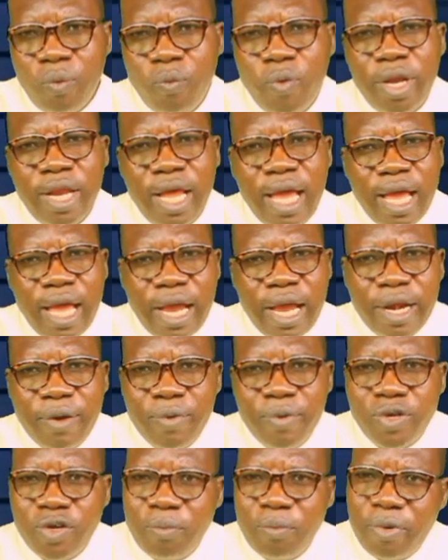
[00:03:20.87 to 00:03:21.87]
When you're angry
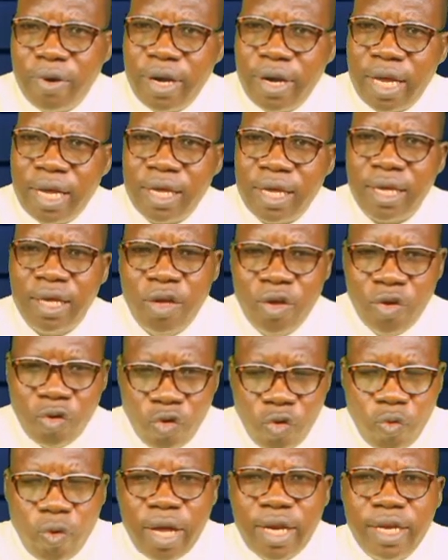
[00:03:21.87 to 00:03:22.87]
with your brother,
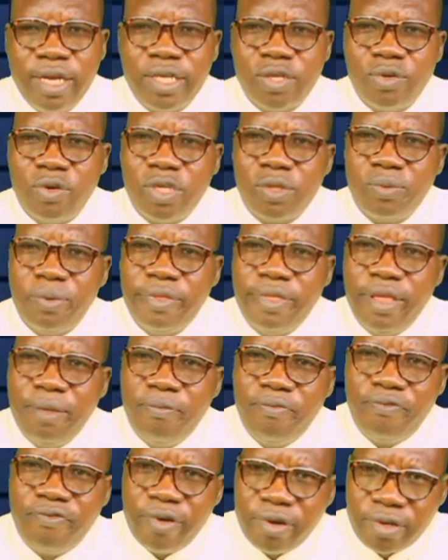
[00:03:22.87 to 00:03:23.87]
go and discuss with
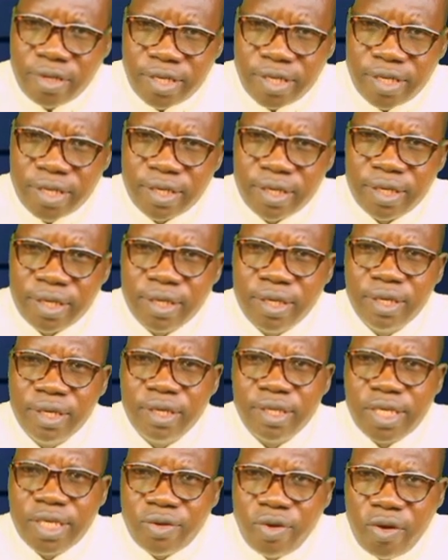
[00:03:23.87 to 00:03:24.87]
him first.
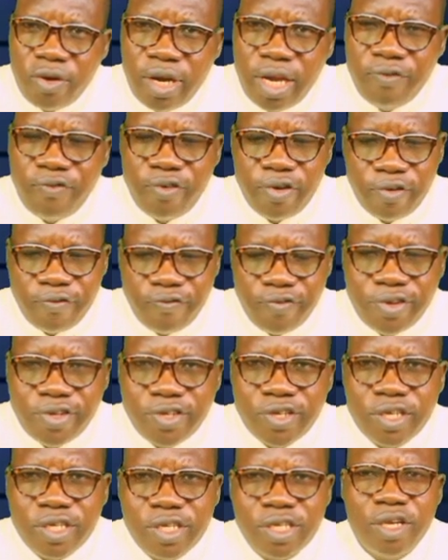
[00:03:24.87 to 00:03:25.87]
Secondly, if he
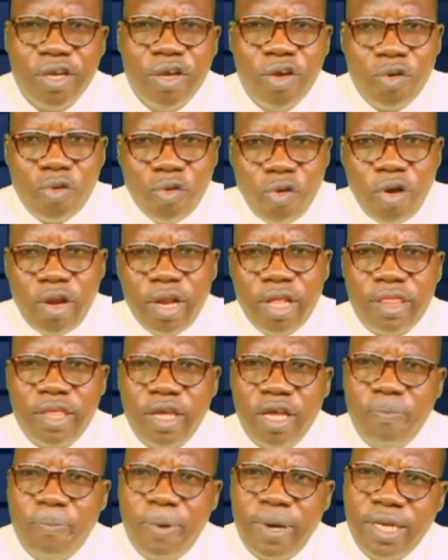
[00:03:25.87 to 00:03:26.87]
refuses, call a
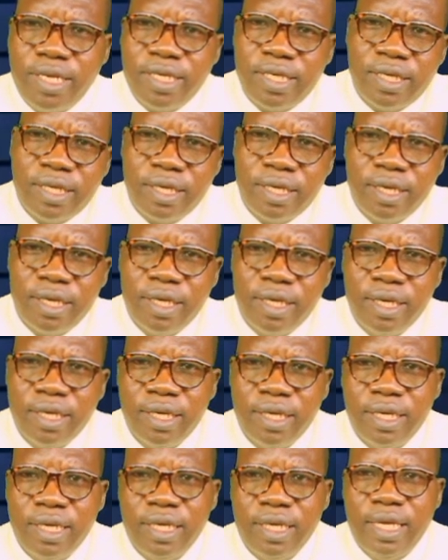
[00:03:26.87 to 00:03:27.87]
third party
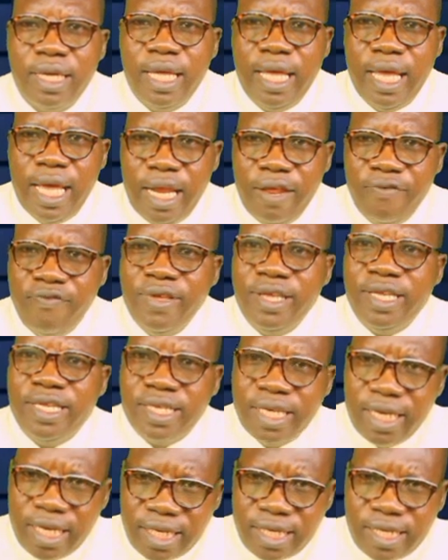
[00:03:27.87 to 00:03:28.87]
and if
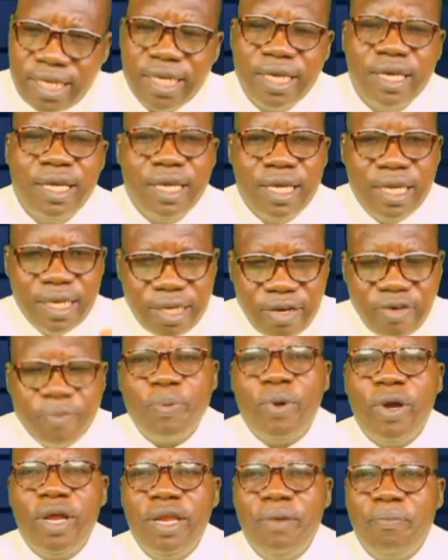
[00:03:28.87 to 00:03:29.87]
insist,
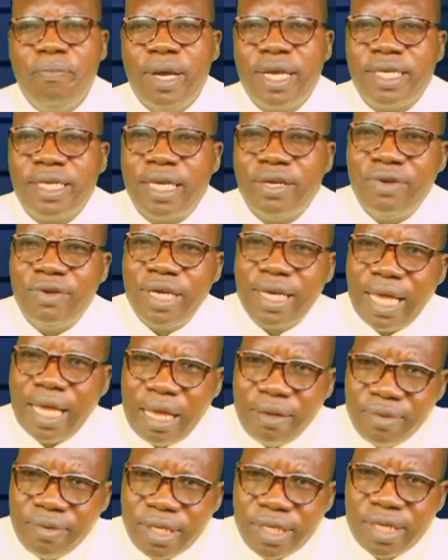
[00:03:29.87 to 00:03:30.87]
report the matter to the
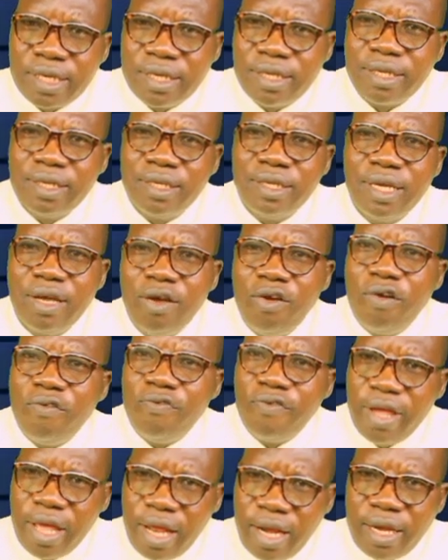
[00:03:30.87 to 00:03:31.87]
council
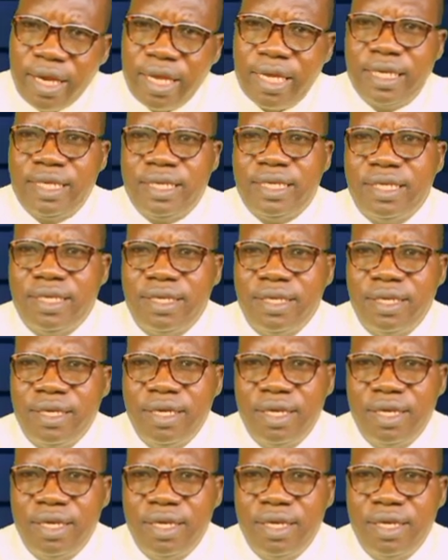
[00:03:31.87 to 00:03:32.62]
of elders.